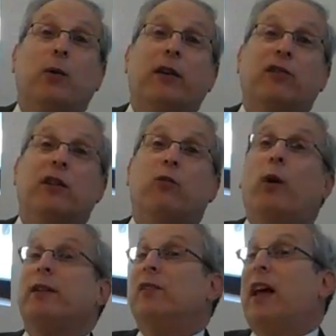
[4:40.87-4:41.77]
the question of
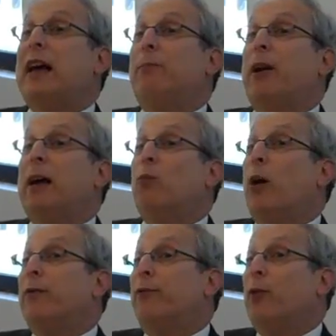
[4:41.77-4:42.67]
what does Abraham
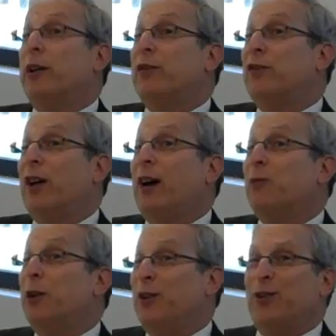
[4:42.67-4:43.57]
want for his
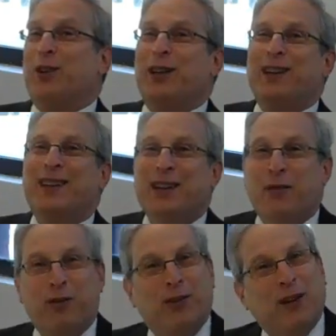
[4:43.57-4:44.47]
son when he's looking
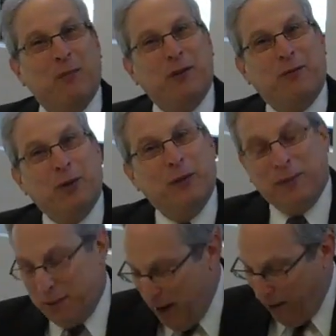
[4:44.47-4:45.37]
for someone for
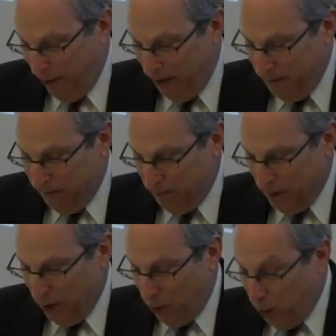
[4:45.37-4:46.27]
him to marry.
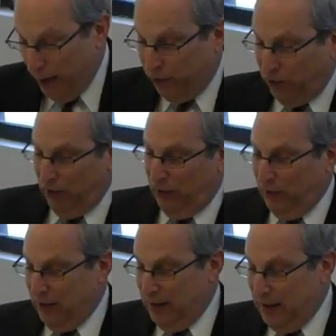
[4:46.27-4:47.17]

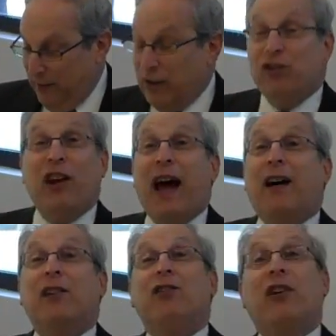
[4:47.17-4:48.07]
Questions. The
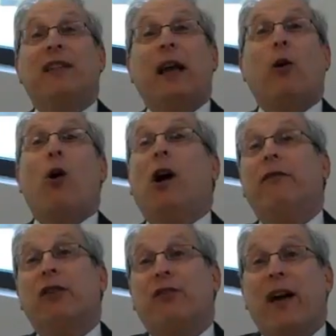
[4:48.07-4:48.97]
challenge that all
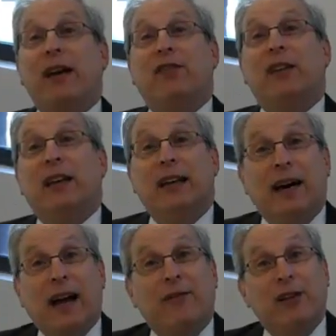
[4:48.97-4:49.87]
of us face in
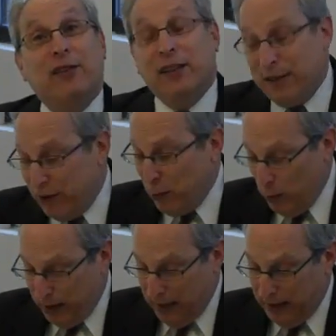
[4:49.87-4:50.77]
life is living
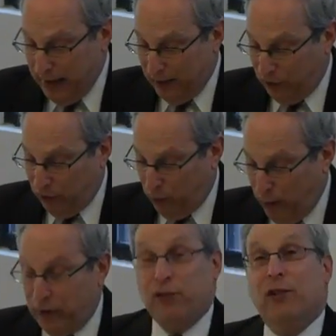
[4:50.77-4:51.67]
with unanswered
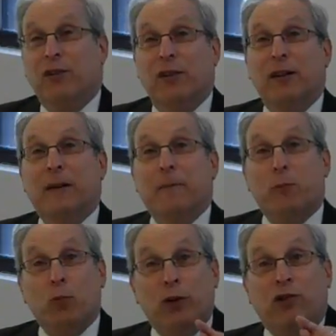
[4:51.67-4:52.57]
questions.
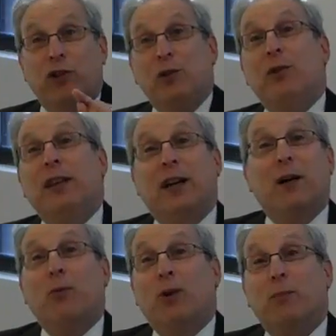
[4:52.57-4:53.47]
Which do you think
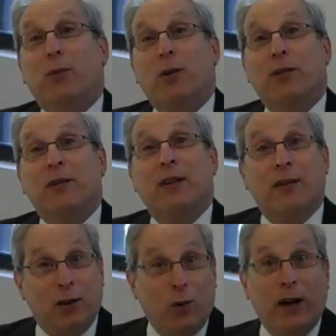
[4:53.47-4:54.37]
are more important?
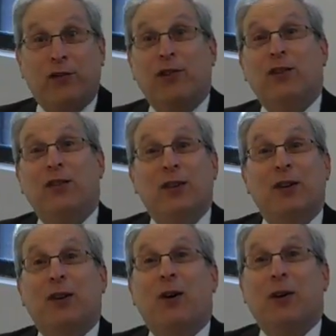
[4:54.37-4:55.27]
The questions
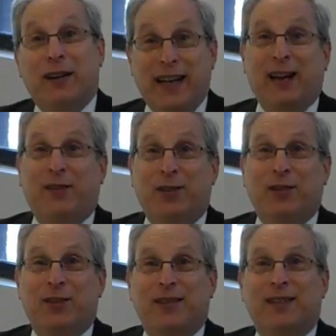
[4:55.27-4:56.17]
or the
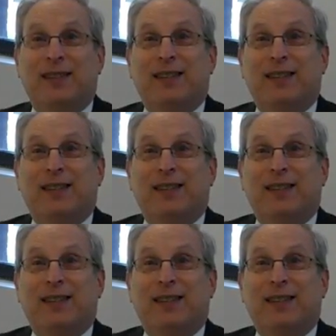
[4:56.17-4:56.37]
answers?